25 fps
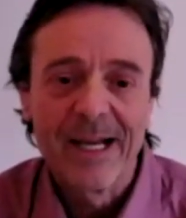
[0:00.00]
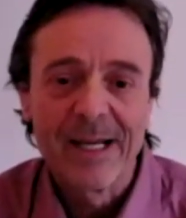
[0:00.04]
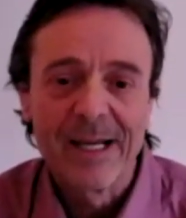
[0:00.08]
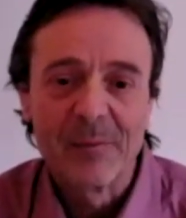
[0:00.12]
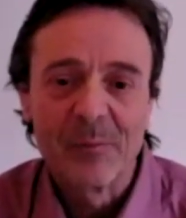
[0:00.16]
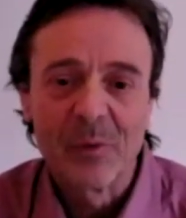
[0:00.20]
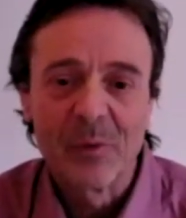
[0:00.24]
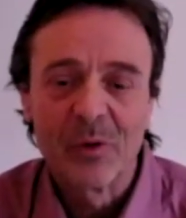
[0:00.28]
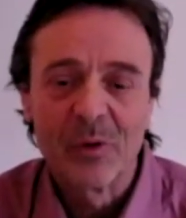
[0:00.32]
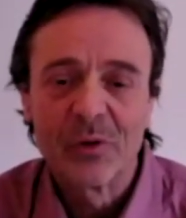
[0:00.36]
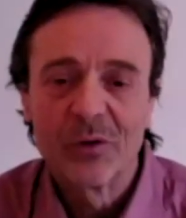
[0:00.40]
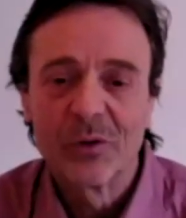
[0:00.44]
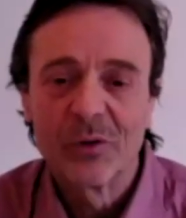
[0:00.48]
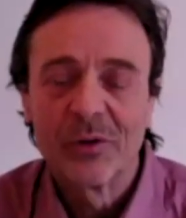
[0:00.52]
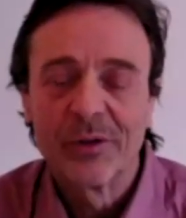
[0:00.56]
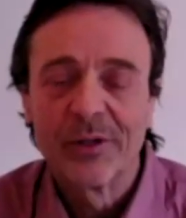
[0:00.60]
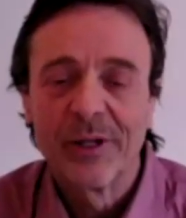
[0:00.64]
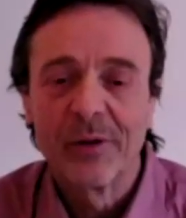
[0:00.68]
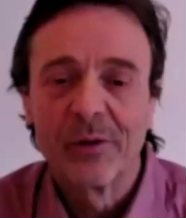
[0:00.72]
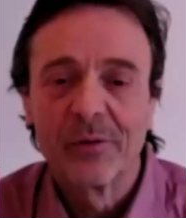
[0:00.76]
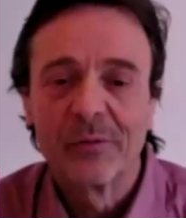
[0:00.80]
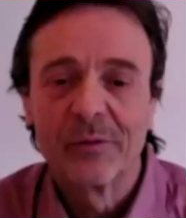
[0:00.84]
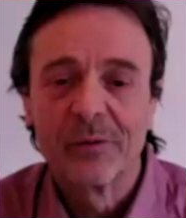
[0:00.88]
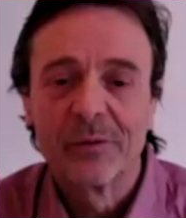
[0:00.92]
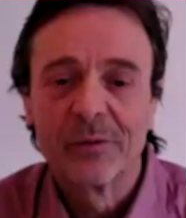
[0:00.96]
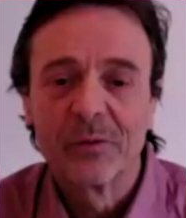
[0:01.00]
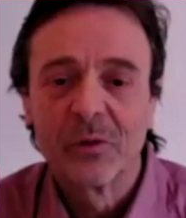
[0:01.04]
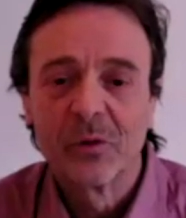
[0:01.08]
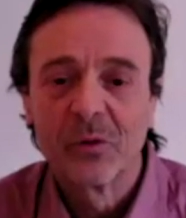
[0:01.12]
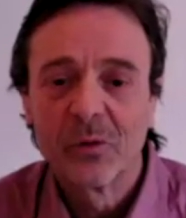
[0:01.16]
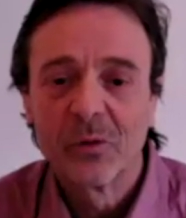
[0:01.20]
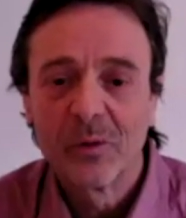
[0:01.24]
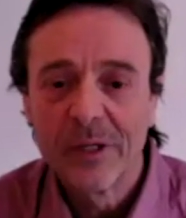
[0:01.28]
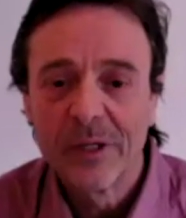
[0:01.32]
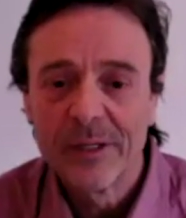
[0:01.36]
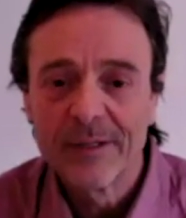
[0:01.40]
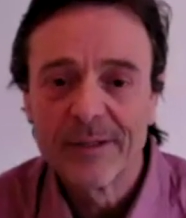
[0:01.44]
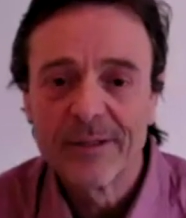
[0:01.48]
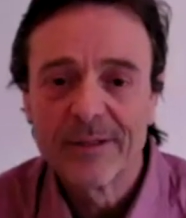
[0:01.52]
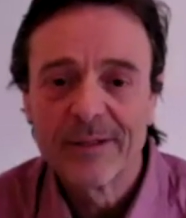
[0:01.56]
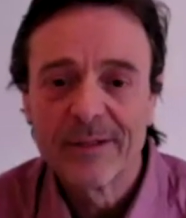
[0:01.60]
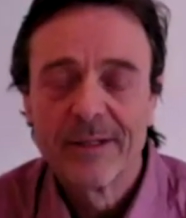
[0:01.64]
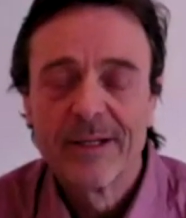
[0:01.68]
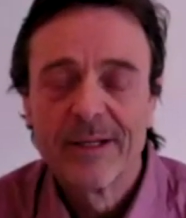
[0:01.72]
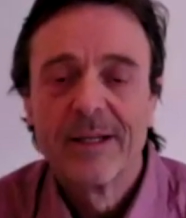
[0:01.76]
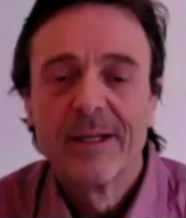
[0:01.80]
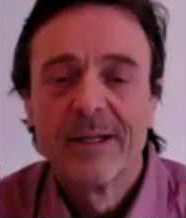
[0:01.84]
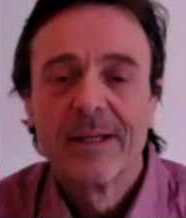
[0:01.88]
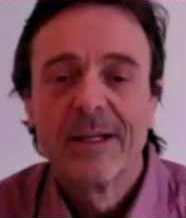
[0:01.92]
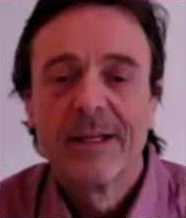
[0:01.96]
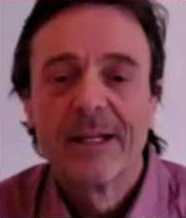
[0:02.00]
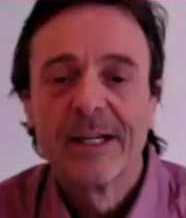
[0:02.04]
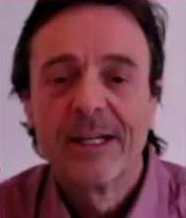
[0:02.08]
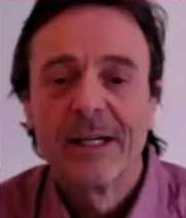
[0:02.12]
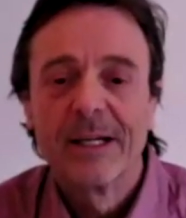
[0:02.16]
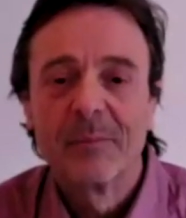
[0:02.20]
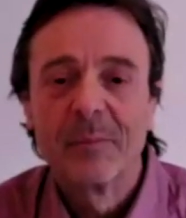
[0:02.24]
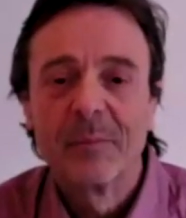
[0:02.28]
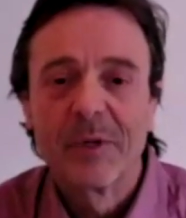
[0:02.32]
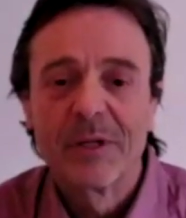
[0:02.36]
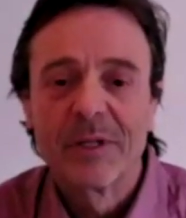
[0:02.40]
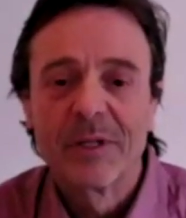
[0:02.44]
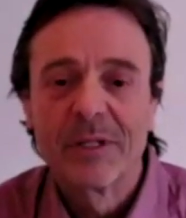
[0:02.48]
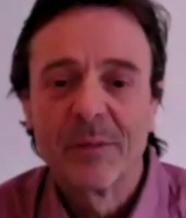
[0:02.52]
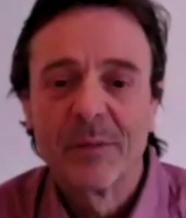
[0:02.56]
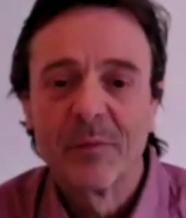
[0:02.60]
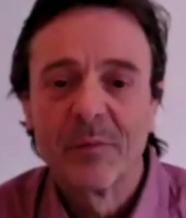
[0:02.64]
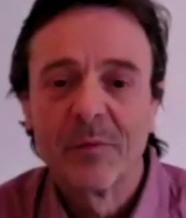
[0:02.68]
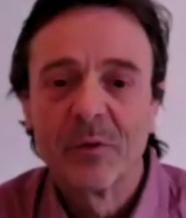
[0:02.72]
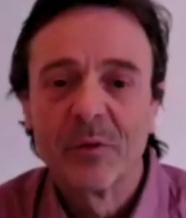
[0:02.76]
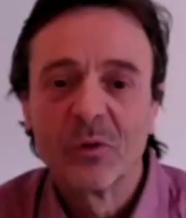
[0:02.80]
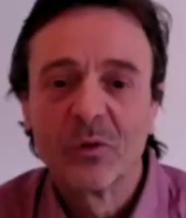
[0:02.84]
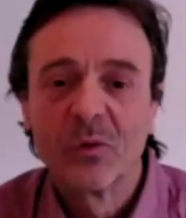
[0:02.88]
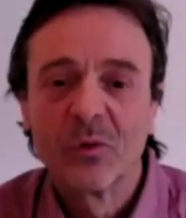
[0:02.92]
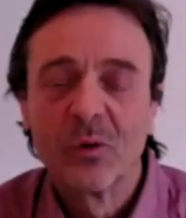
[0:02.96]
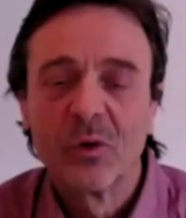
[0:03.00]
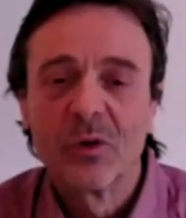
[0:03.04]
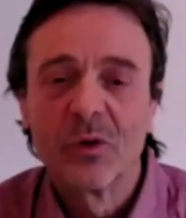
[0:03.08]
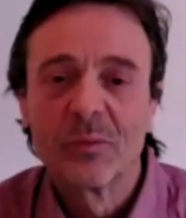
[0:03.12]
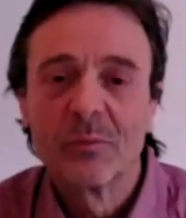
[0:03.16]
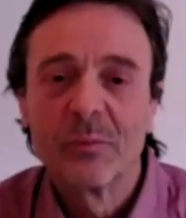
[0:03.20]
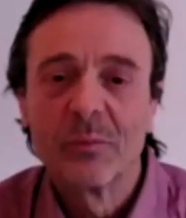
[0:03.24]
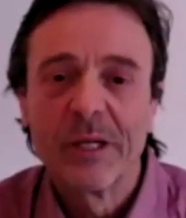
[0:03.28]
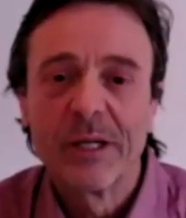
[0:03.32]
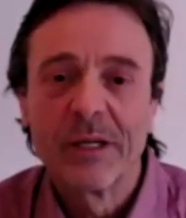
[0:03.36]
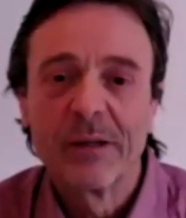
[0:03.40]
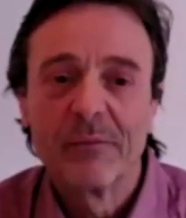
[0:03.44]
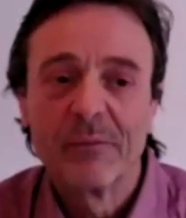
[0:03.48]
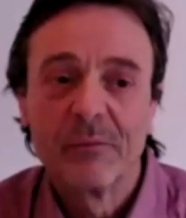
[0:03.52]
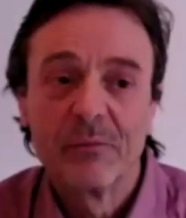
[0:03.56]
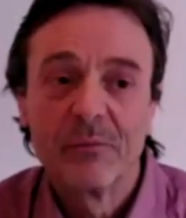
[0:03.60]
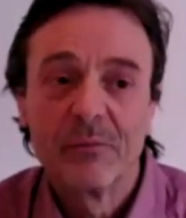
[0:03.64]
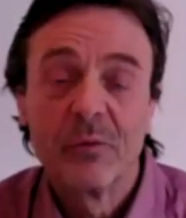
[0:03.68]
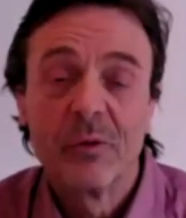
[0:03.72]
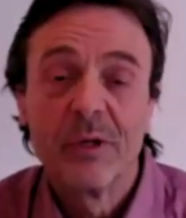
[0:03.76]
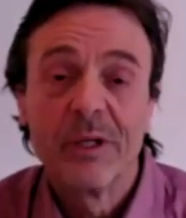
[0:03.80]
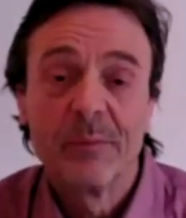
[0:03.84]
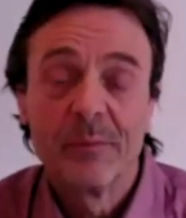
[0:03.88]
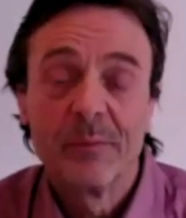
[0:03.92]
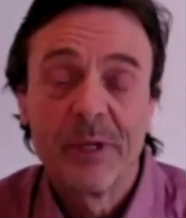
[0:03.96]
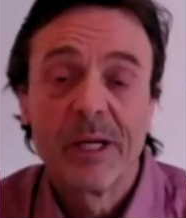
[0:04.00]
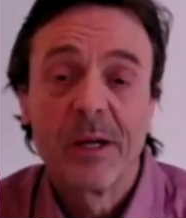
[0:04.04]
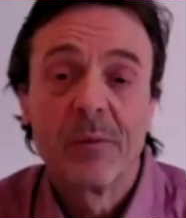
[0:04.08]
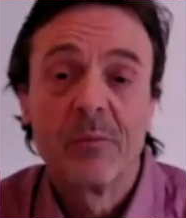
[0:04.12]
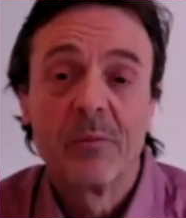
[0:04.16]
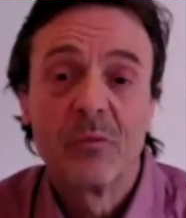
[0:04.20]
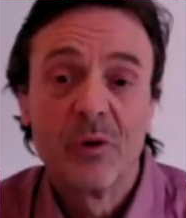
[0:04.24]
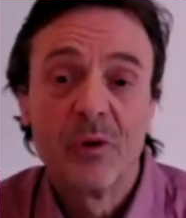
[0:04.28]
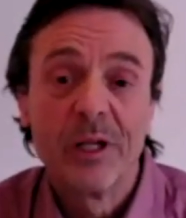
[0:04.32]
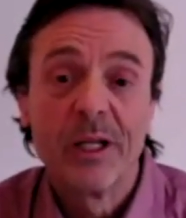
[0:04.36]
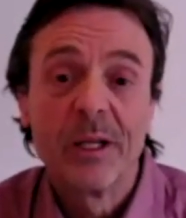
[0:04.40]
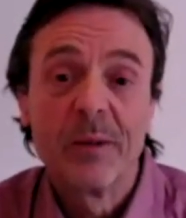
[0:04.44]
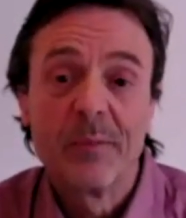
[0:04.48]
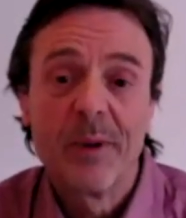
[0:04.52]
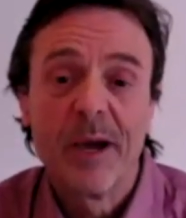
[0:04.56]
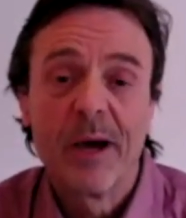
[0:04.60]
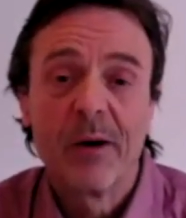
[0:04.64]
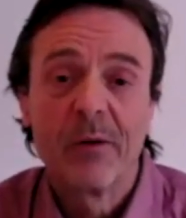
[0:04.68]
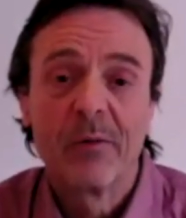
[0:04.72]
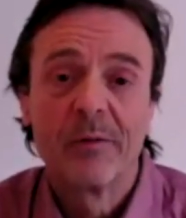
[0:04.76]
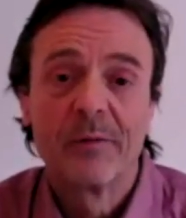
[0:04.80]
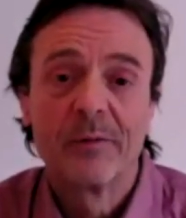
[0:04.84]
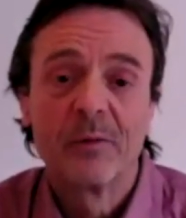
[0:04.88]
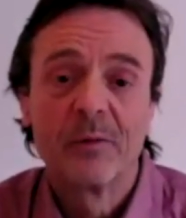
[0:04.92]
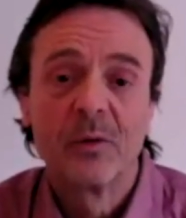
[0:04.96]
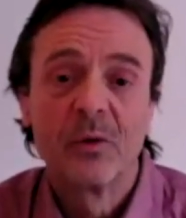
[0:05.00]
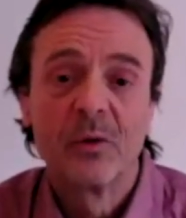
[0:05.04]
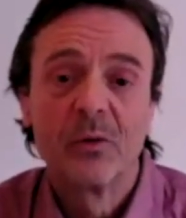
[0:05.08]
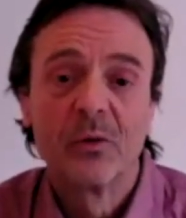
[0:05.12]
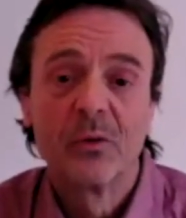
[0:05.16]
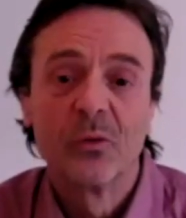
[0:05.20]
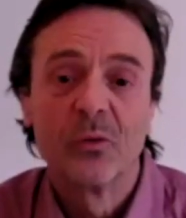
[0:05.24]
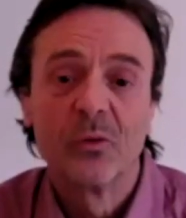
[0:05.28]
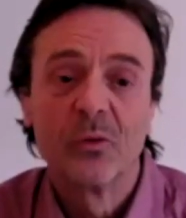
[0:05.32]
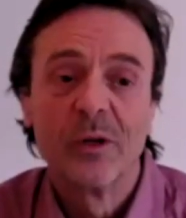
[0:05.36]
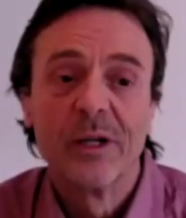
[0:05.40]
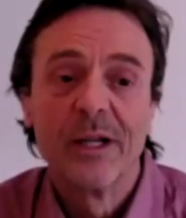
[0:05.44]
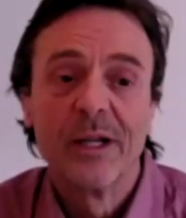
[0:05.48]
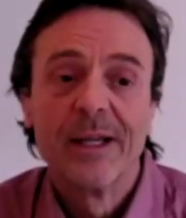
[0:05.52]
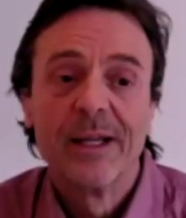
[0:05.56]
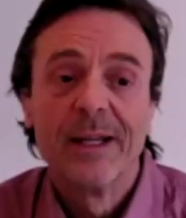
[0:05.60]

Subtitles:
I'm going to turn that over to Chris, because some of the tools become really powerful to